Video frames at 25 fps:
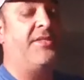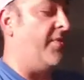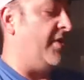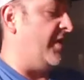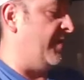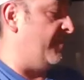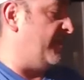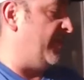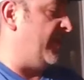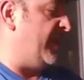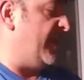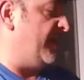We're
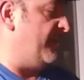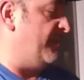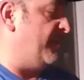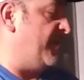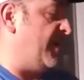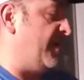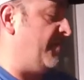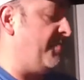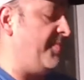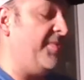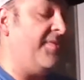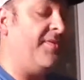gonna plate them
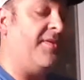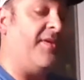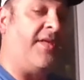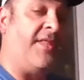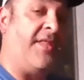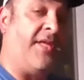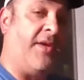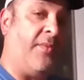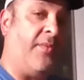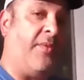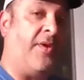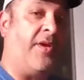up,
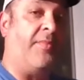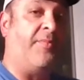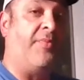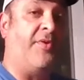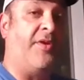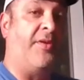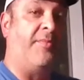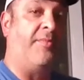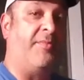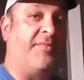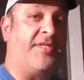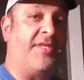and then we're gonna
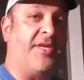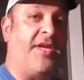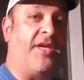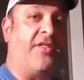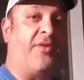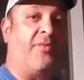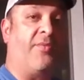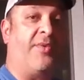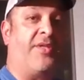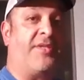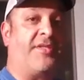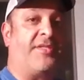put them
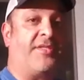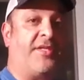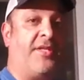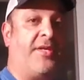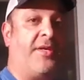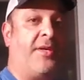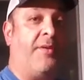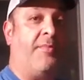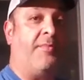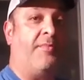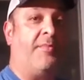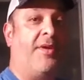together with
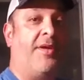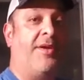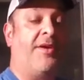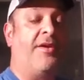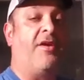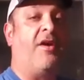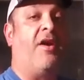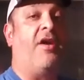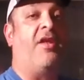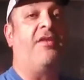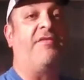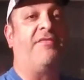some
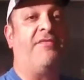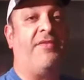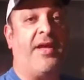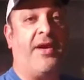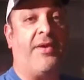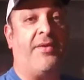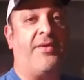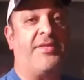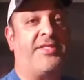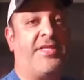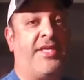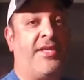
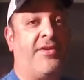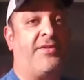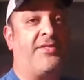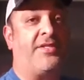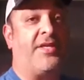cauliflower tater